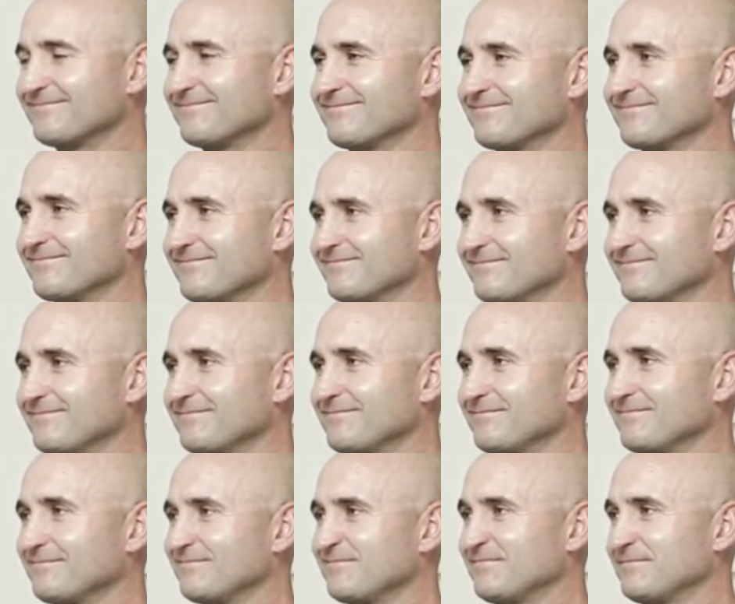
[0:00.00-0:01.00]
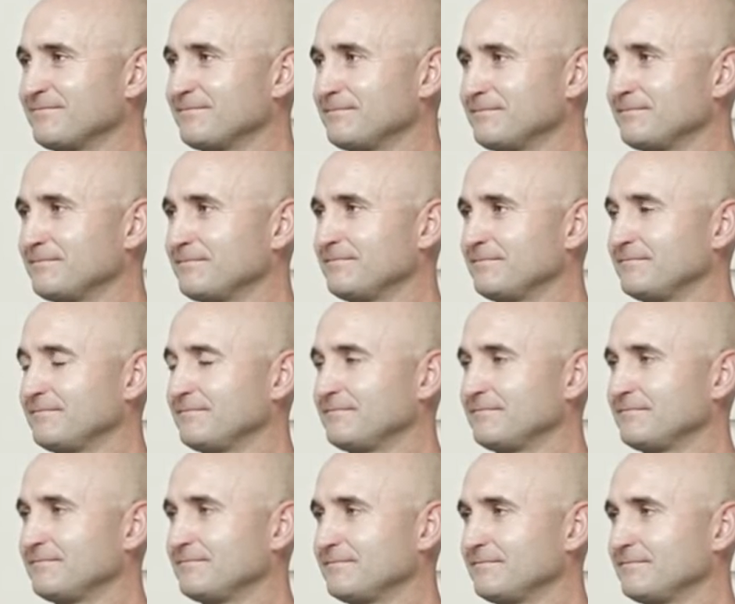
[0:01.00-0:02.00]

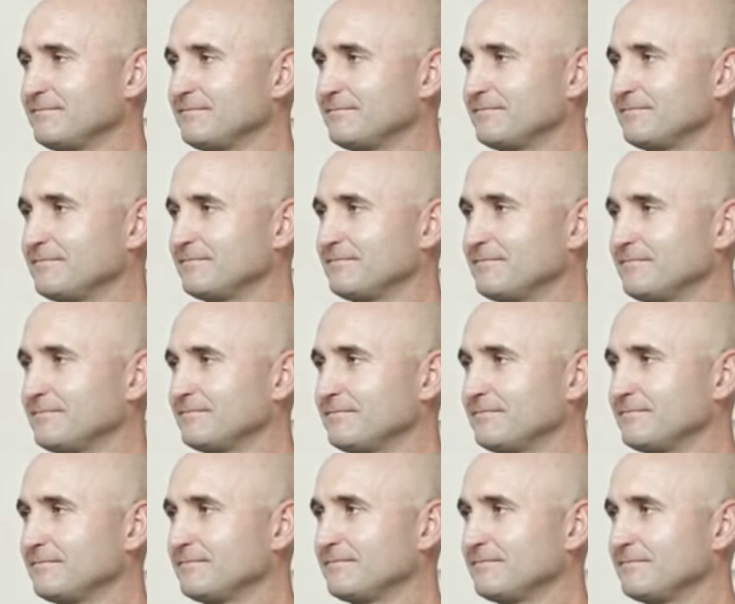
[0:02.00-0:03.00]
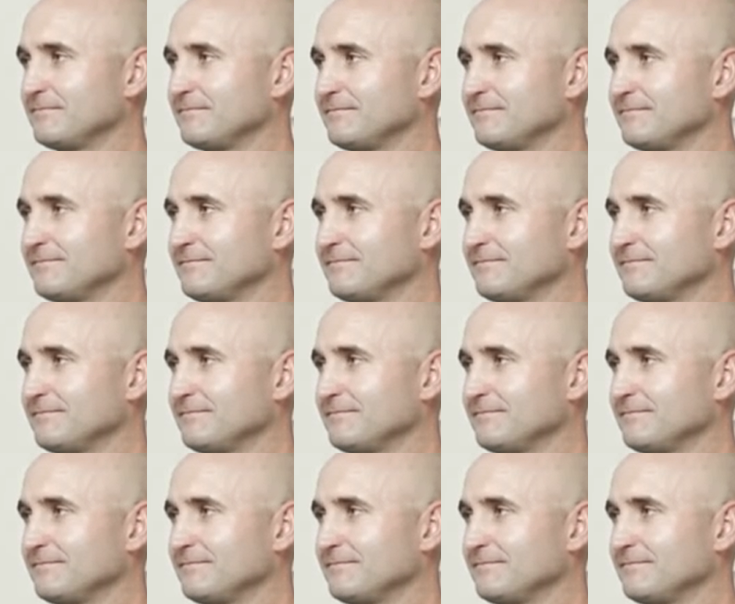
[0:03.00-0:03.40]
(silent)